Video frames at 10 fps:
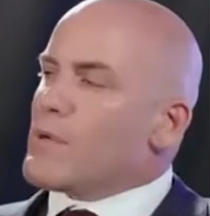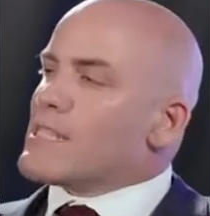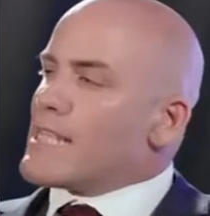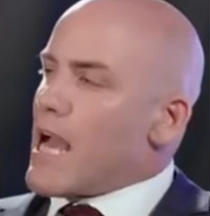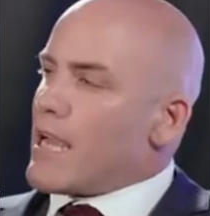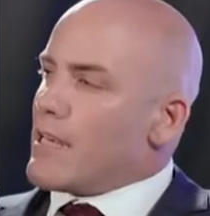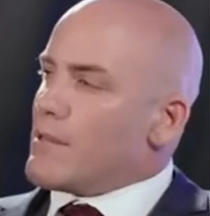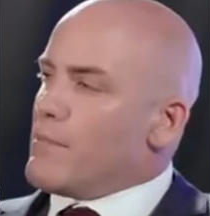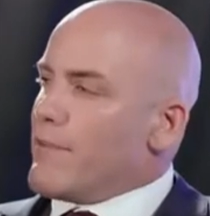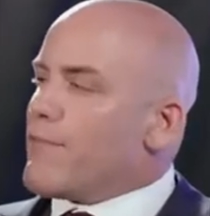I
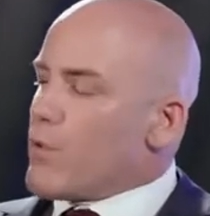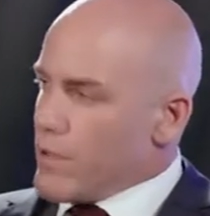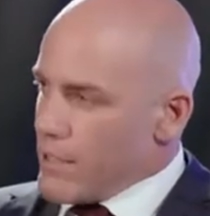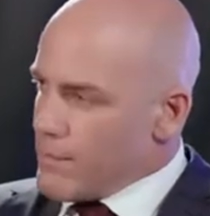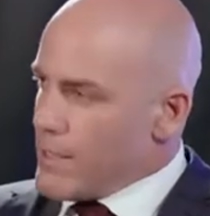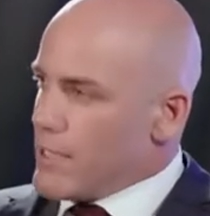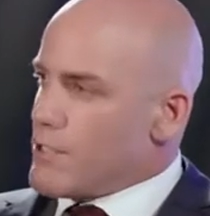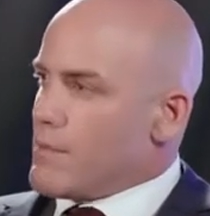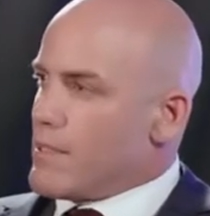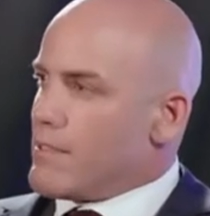resigned before the
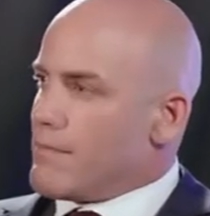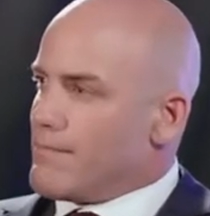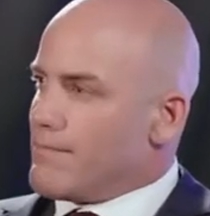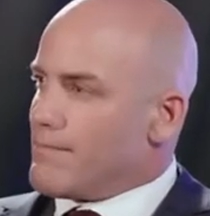impeachment.